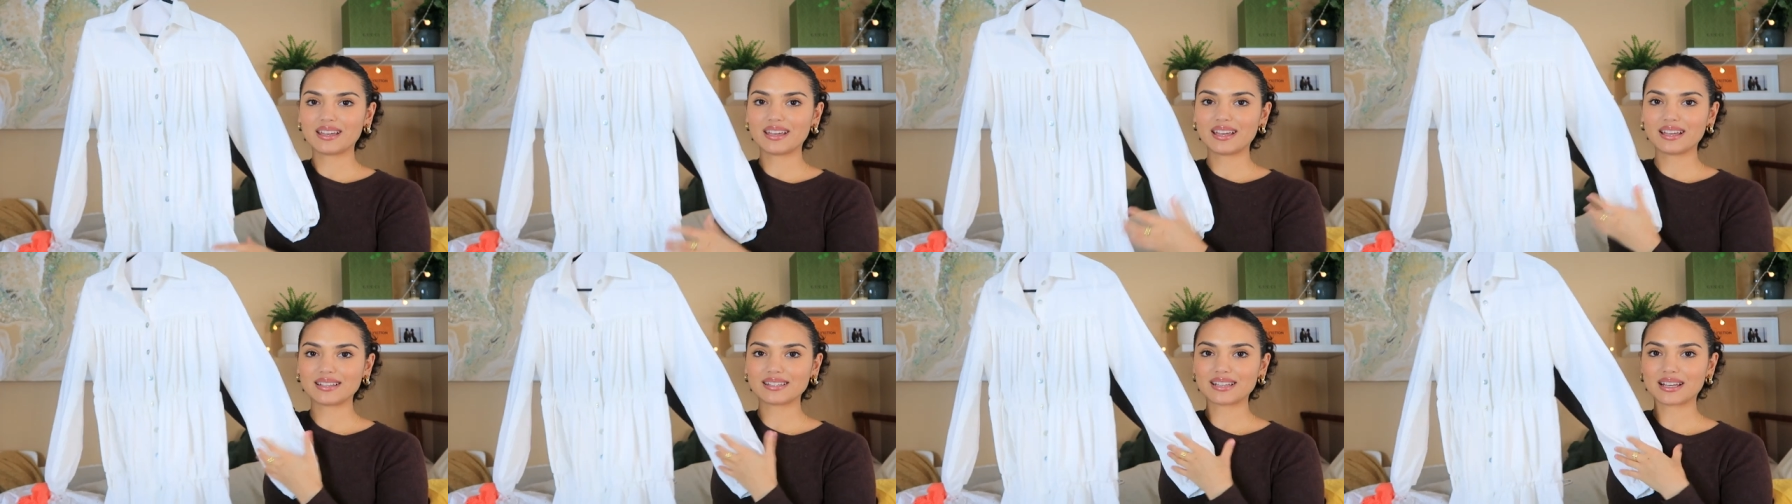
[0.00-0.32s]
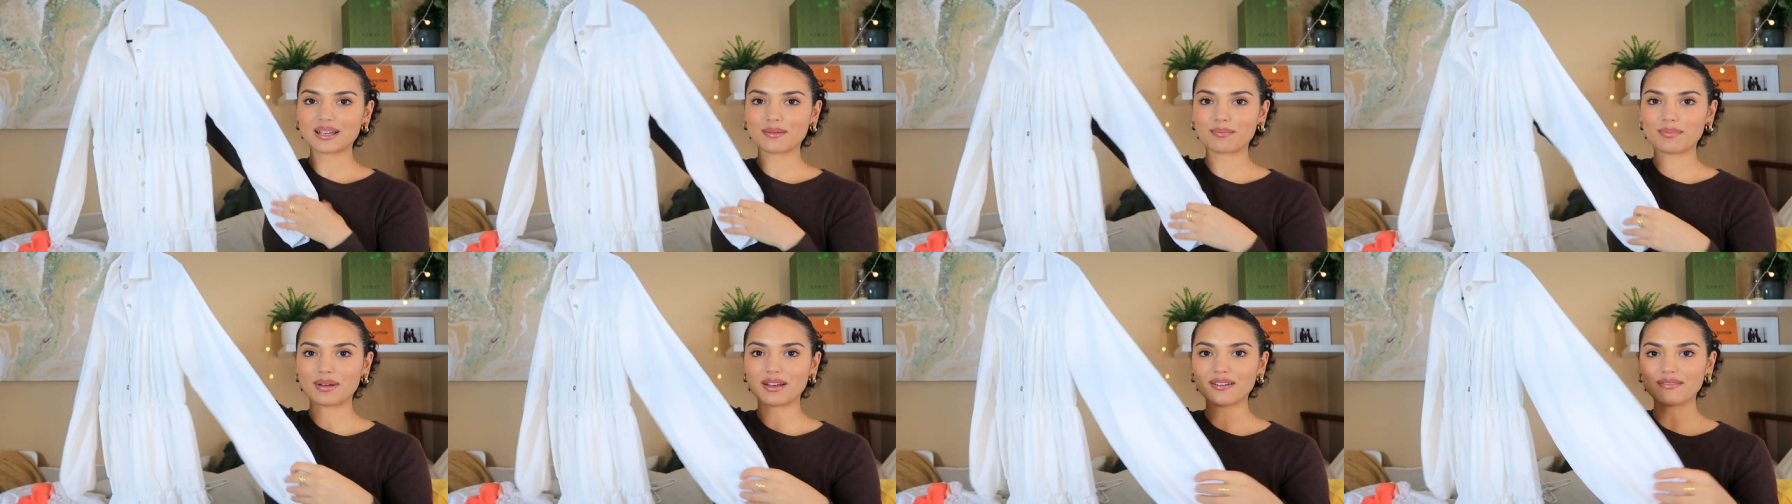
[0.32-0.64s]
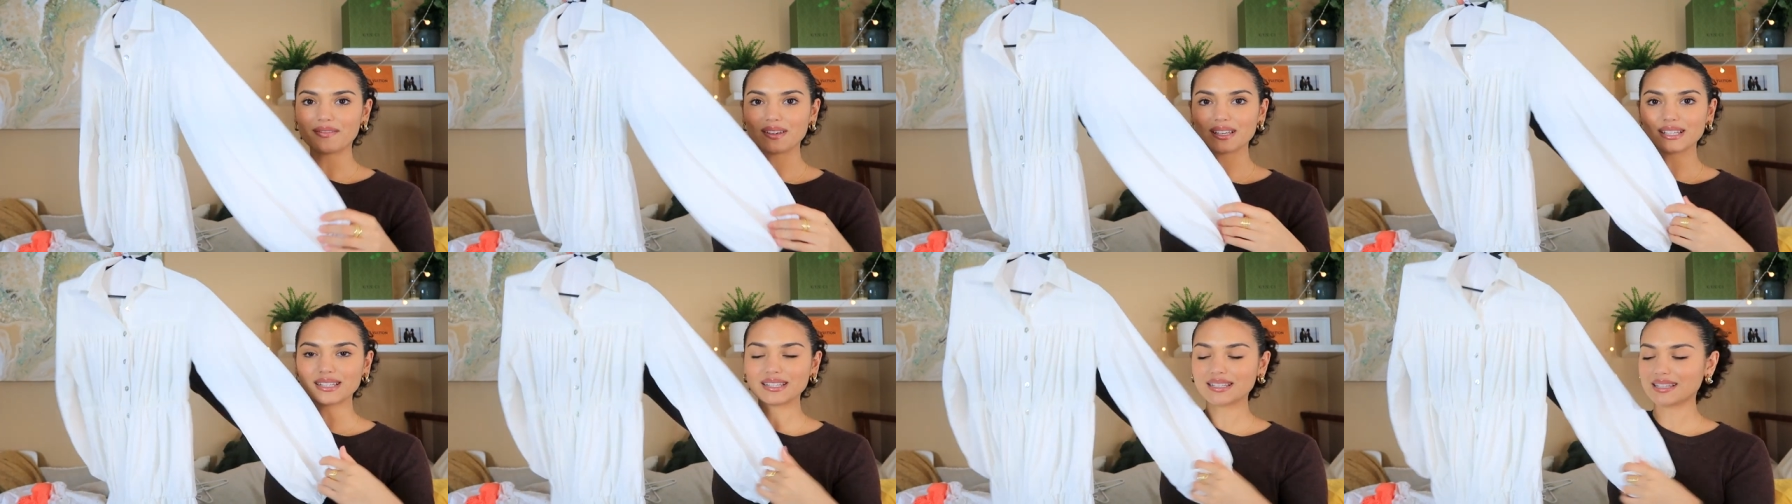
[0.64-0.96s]
it's like a
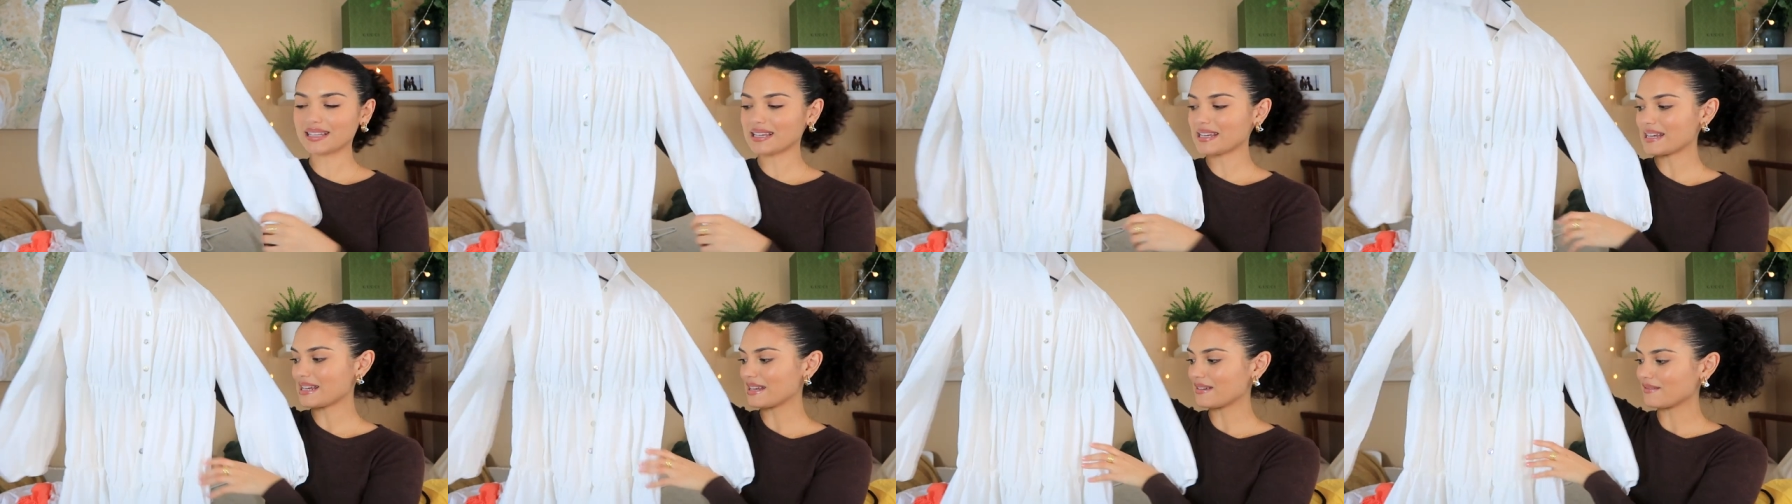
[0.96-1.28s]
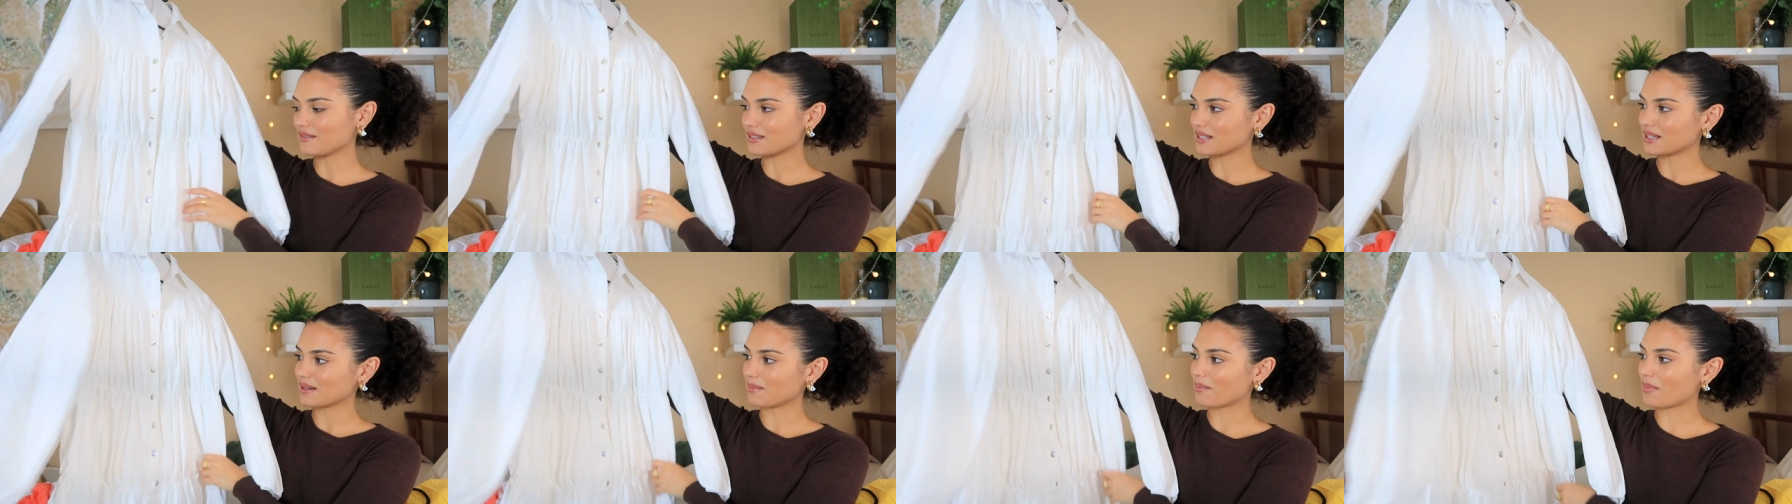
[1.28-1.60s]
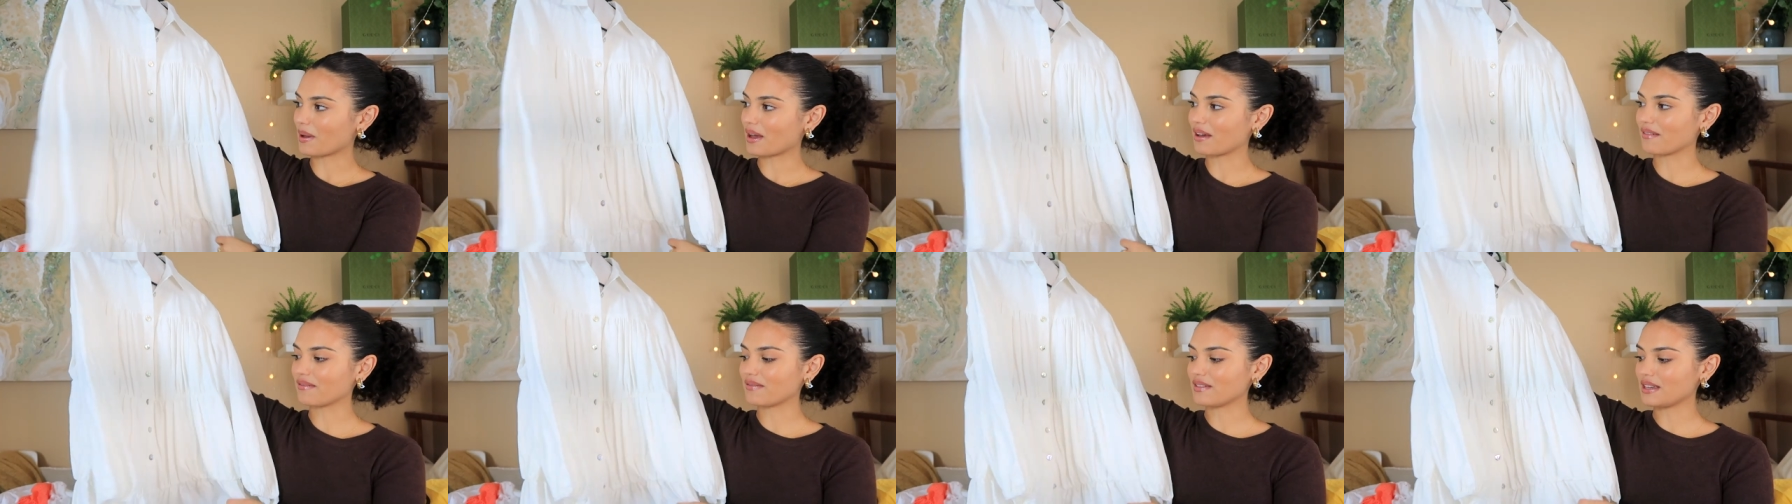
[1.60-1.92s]
puffy sleeved,
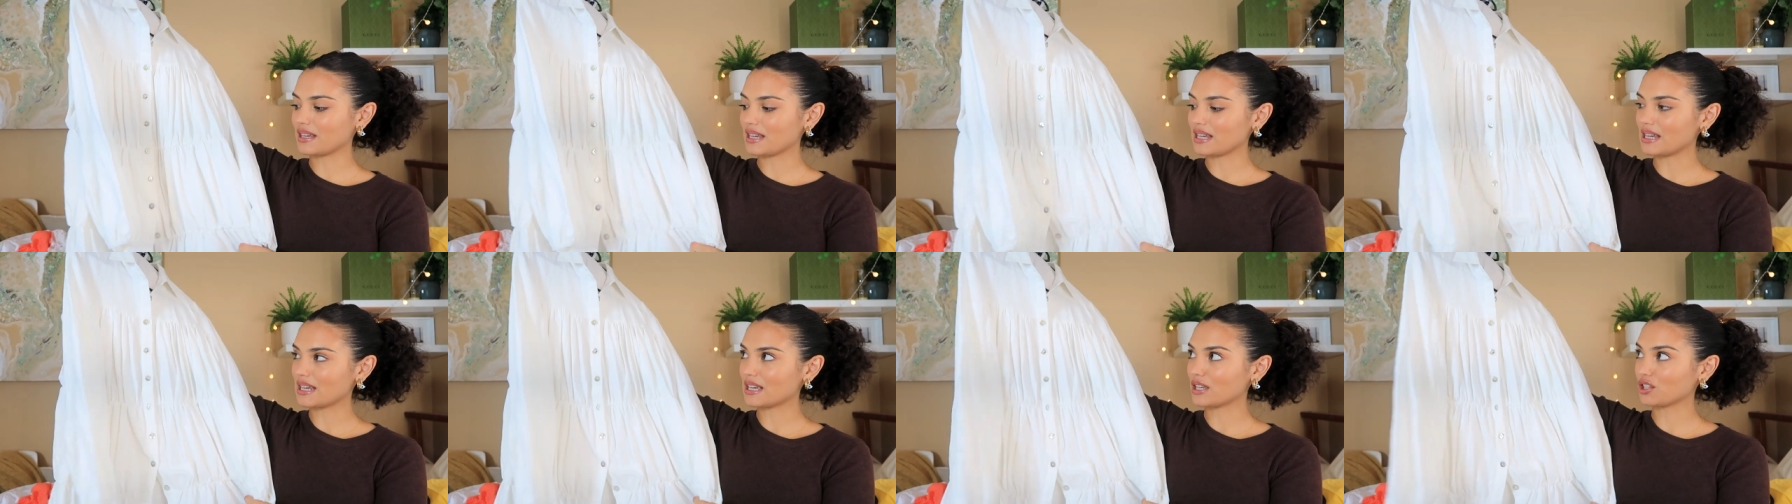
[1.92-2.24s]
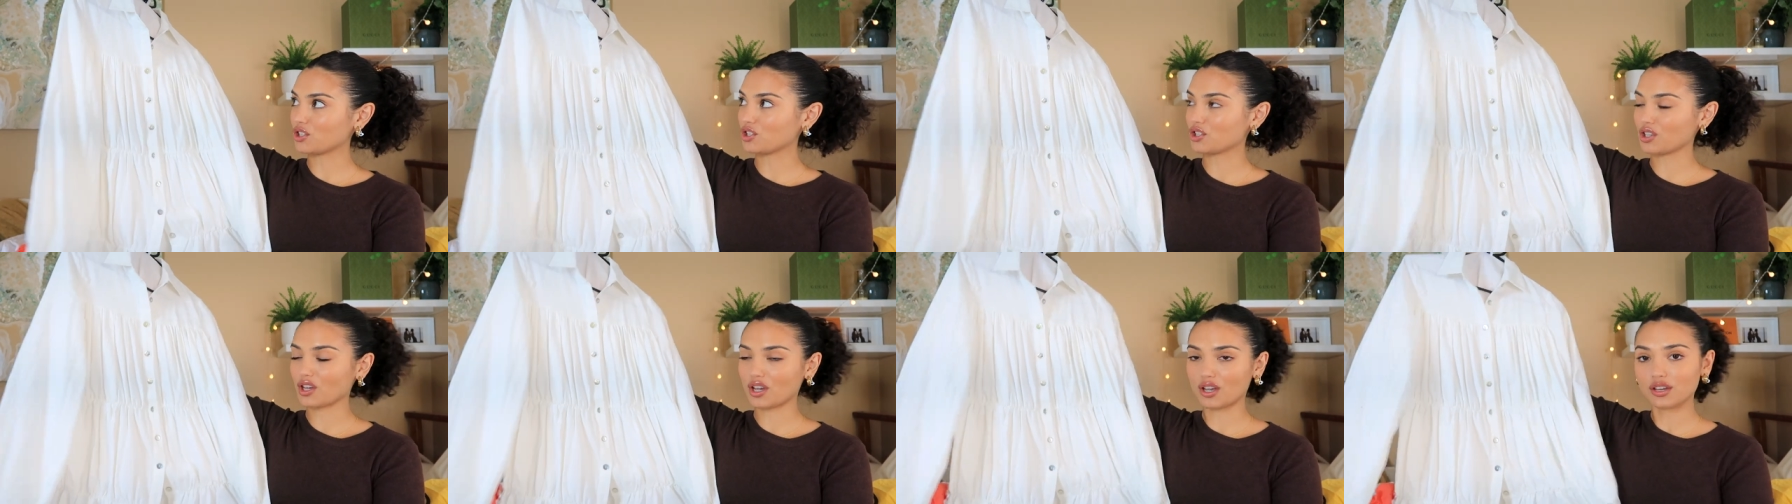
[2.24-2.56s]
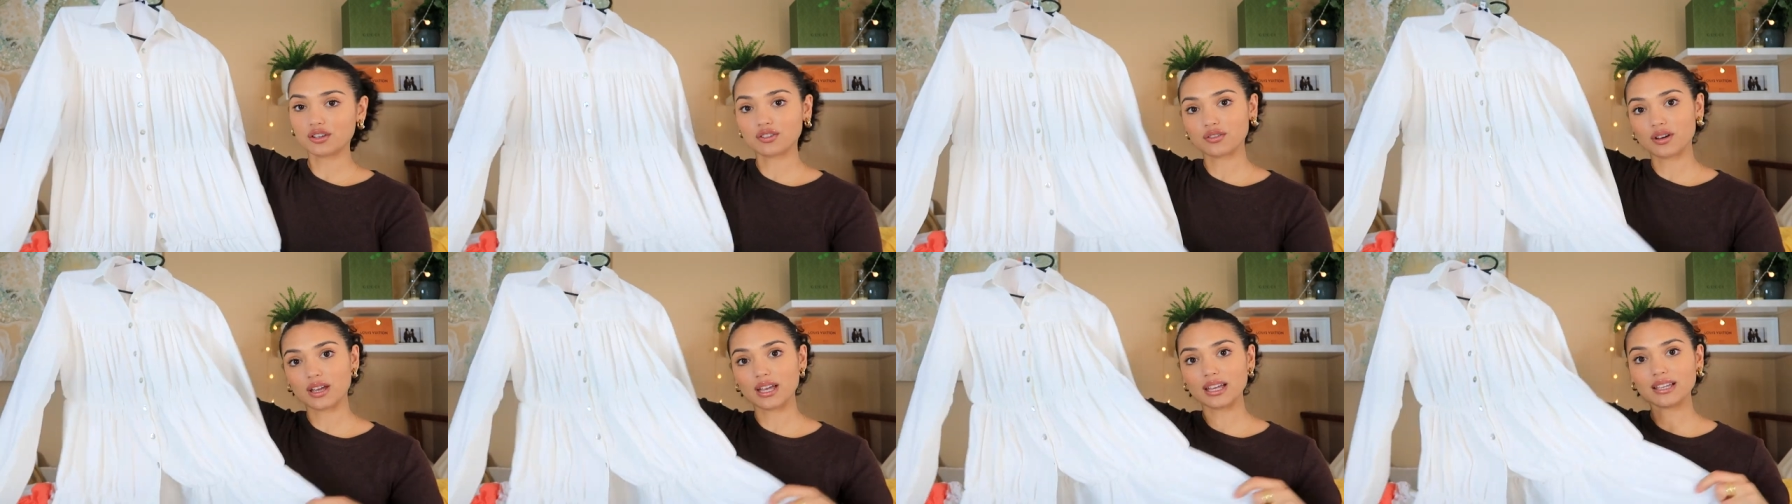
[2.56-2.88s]
puffy shirt
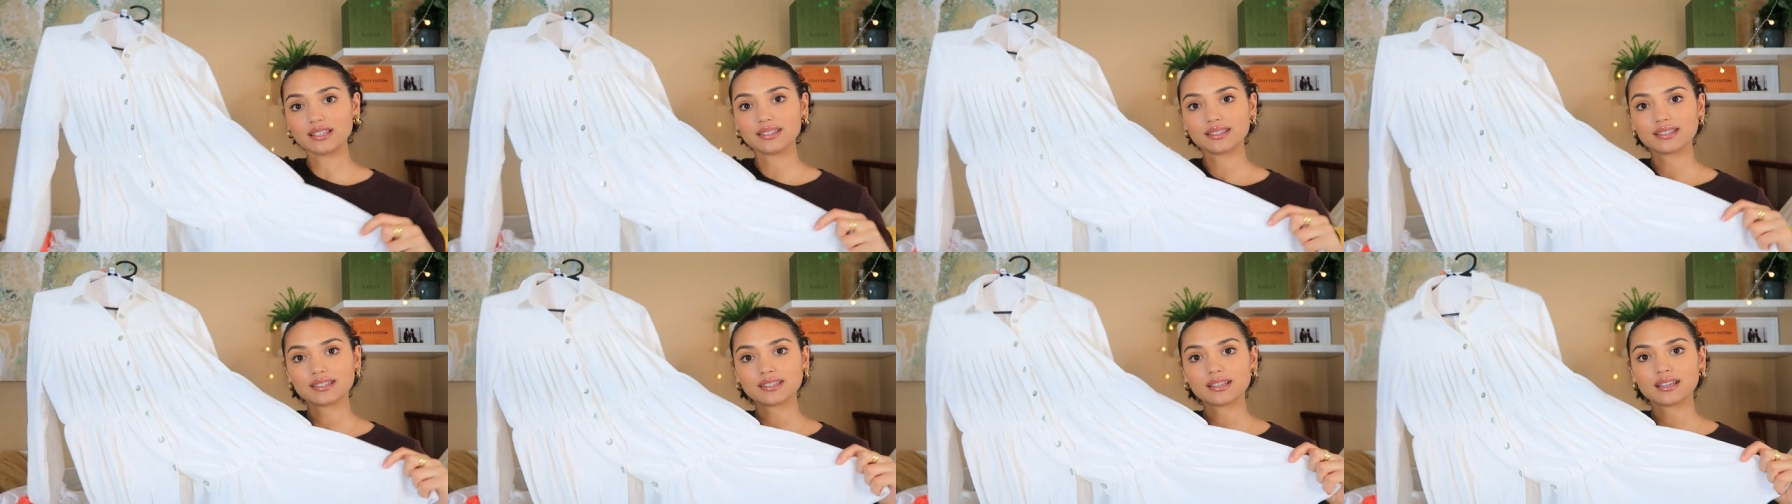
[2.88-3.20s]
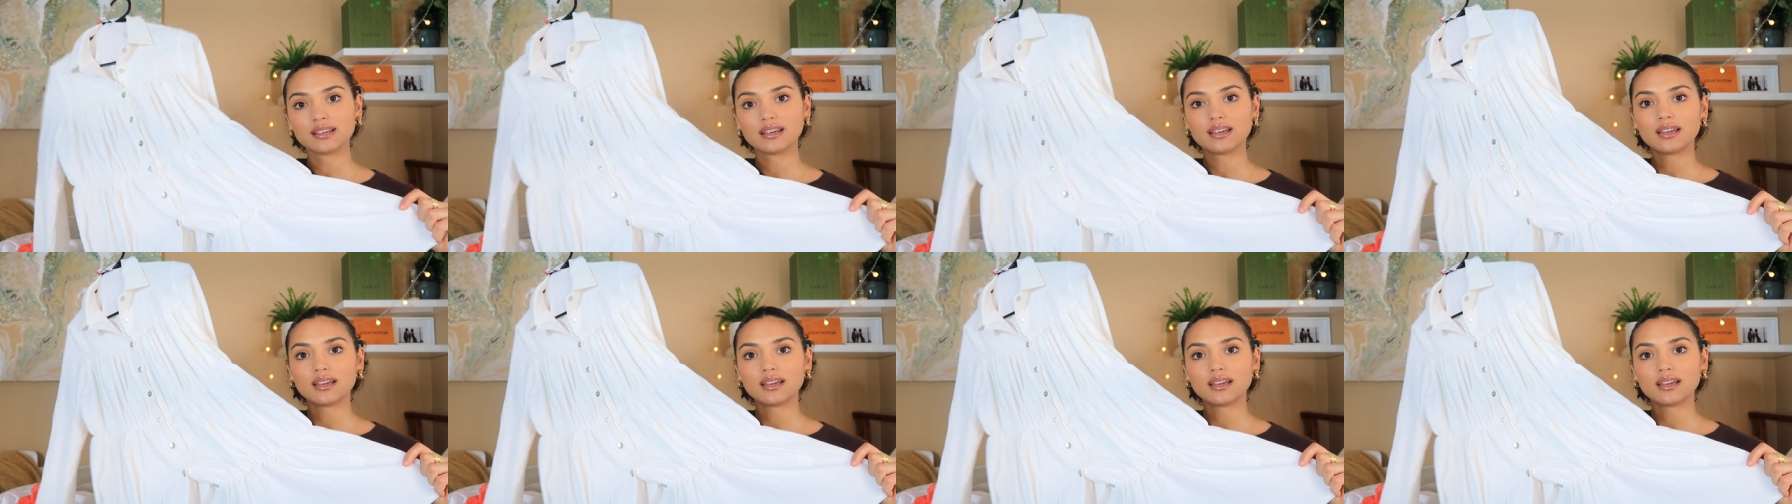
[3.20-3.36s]
dress.